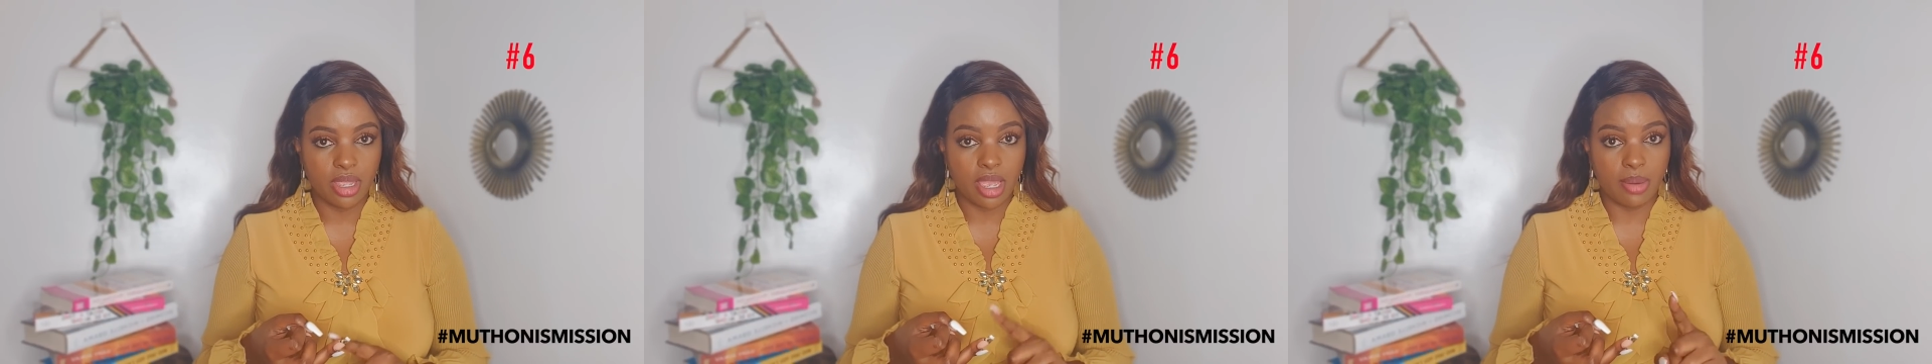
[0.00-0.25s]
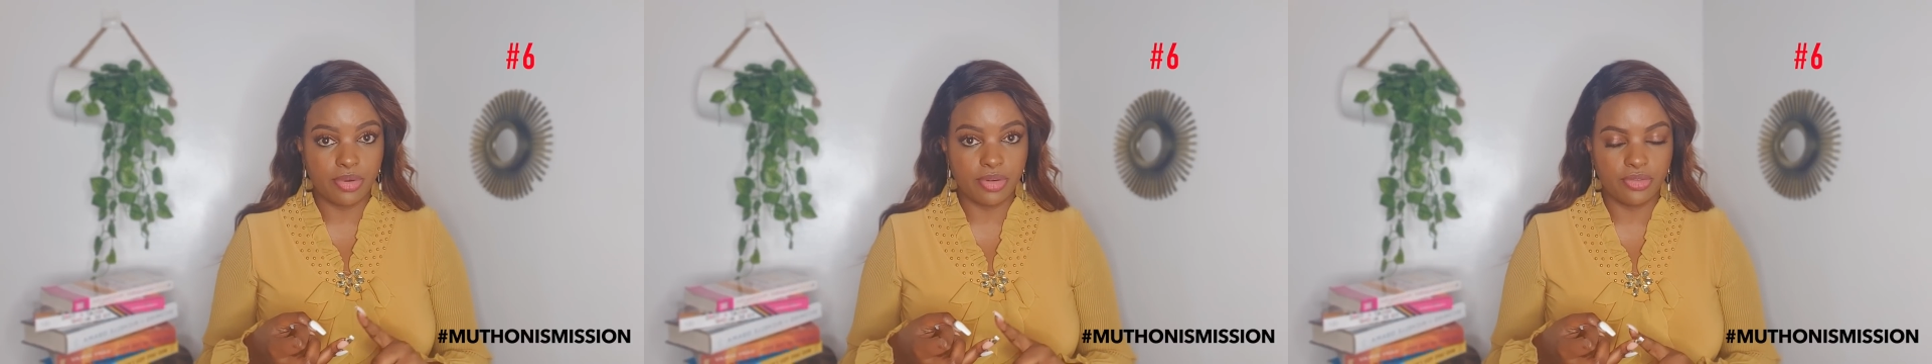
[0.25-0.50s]

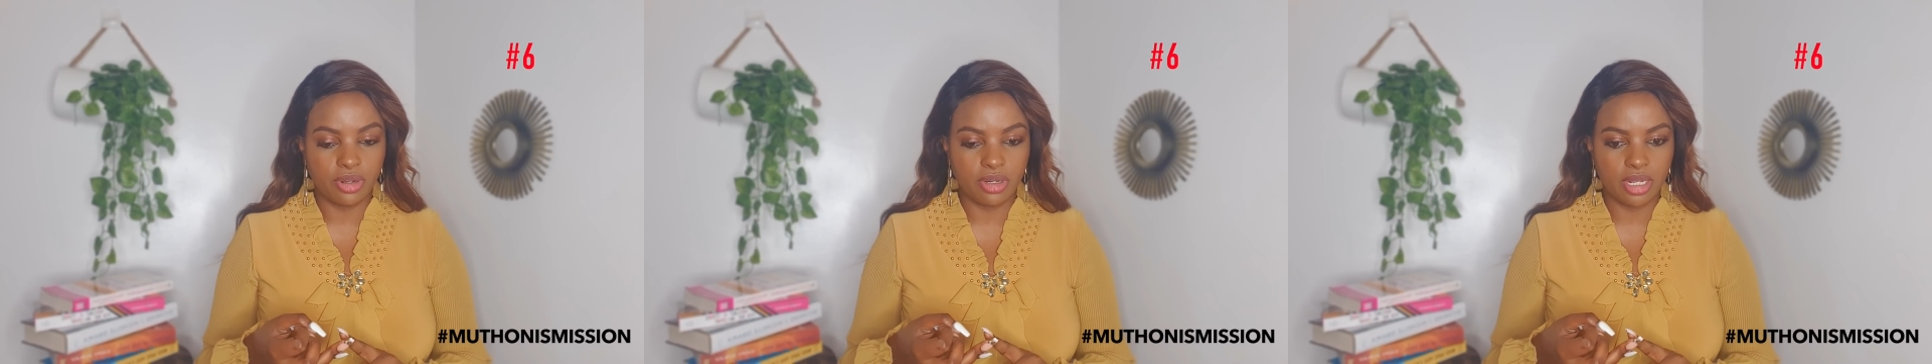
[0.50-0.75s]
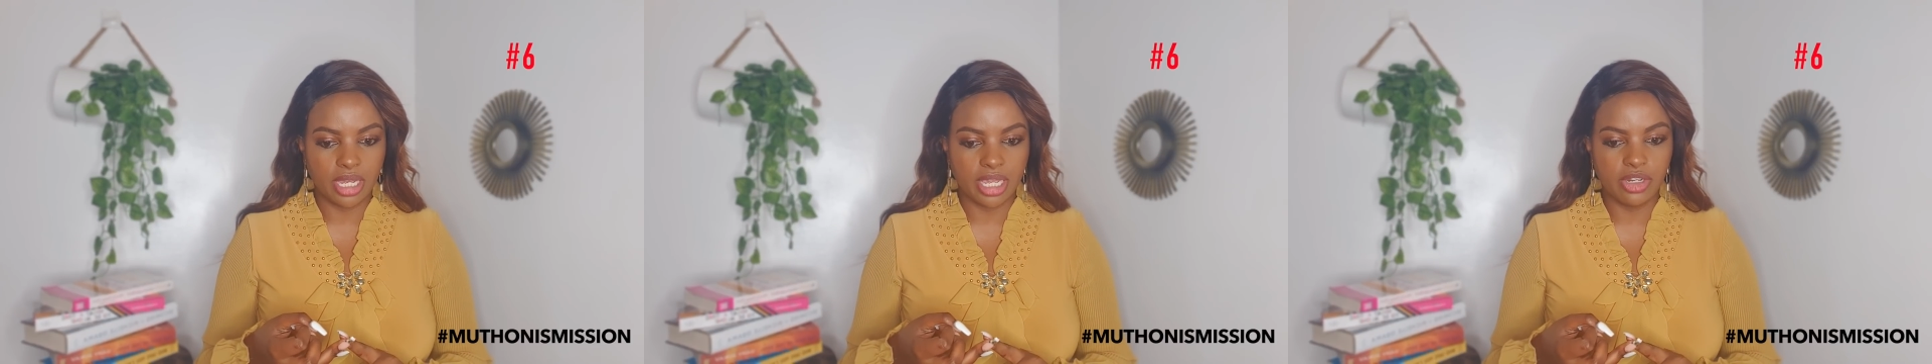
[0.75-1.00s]
approval,
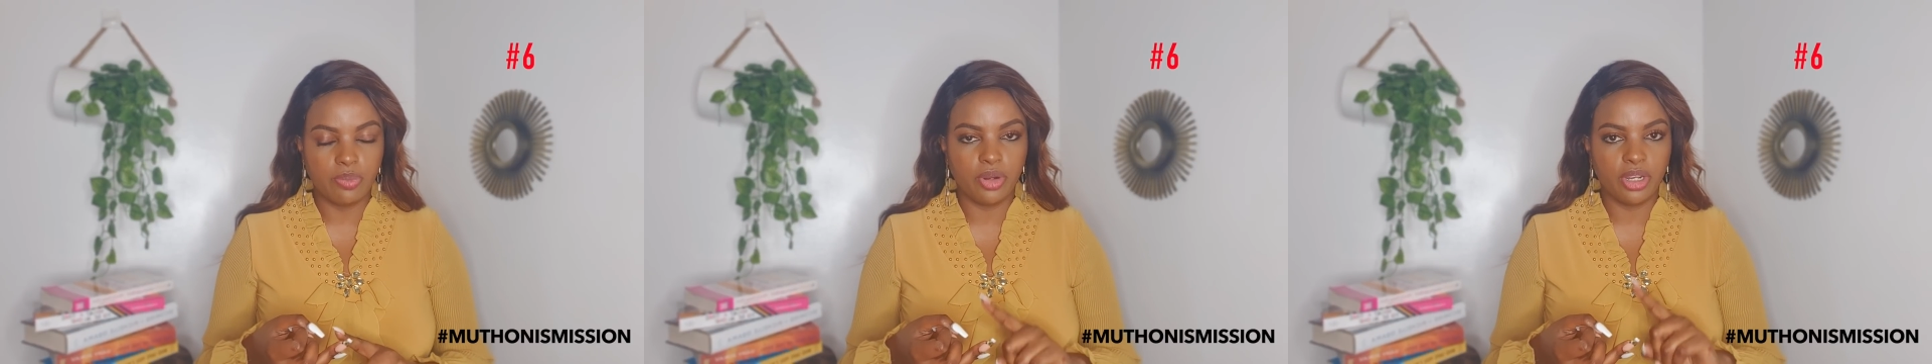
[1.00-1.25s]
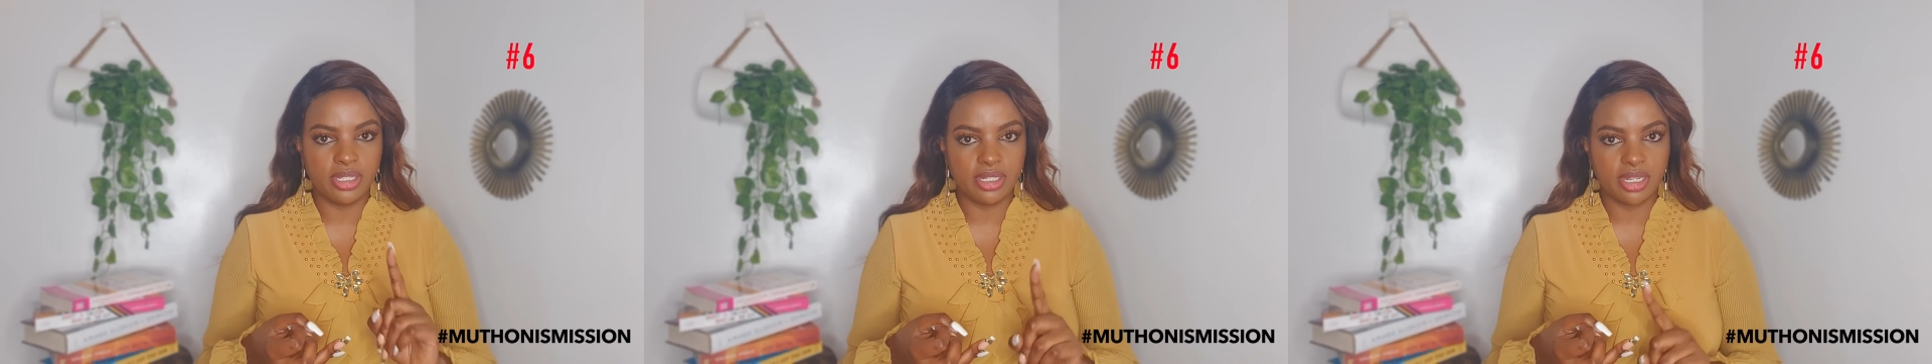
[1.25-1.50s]
and you
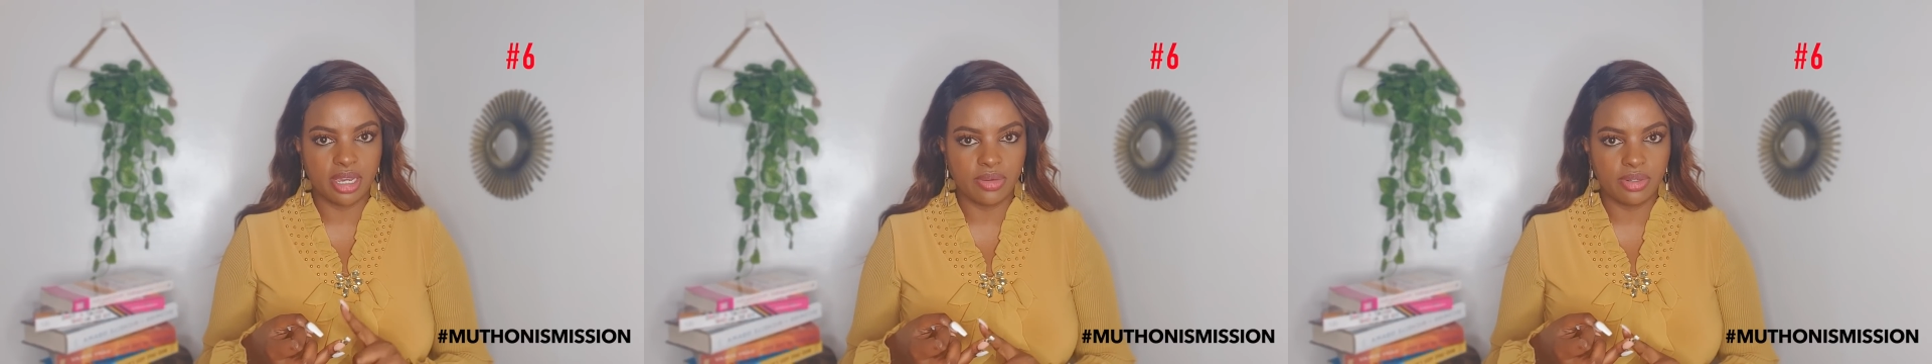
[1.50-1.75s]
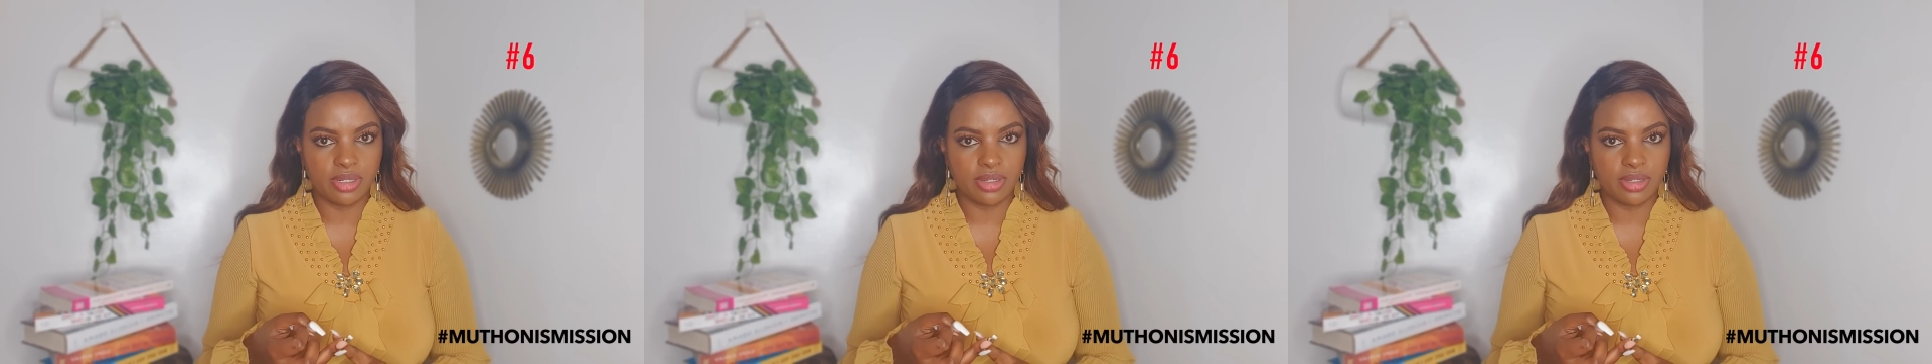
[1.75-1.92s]
point it out,